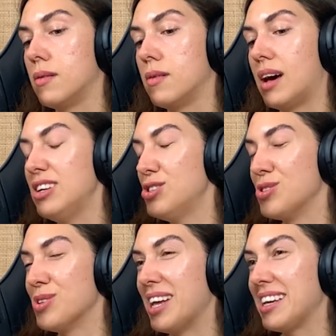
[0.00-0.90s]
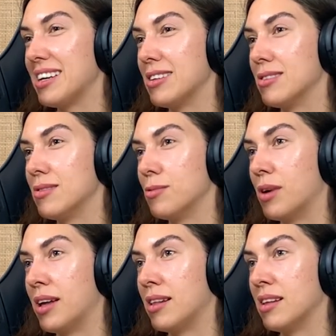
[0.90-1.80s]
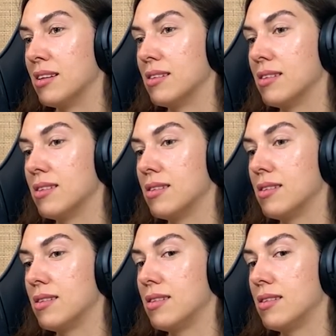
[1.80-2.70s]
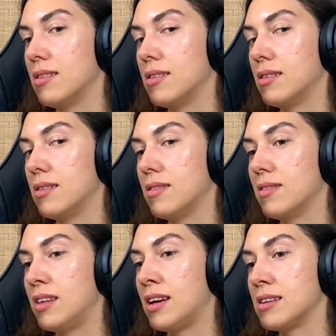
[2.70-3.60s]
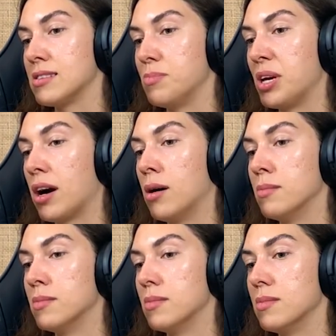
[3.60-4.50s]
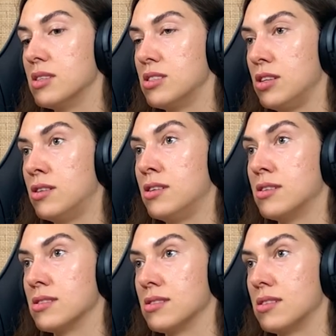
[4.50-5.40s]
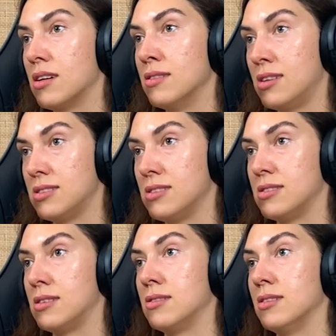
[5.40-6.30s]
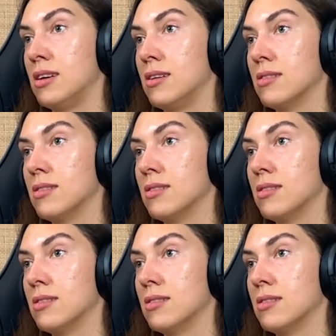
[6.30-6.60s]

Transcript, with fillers: I just don't like it when things become serious unnecessarily.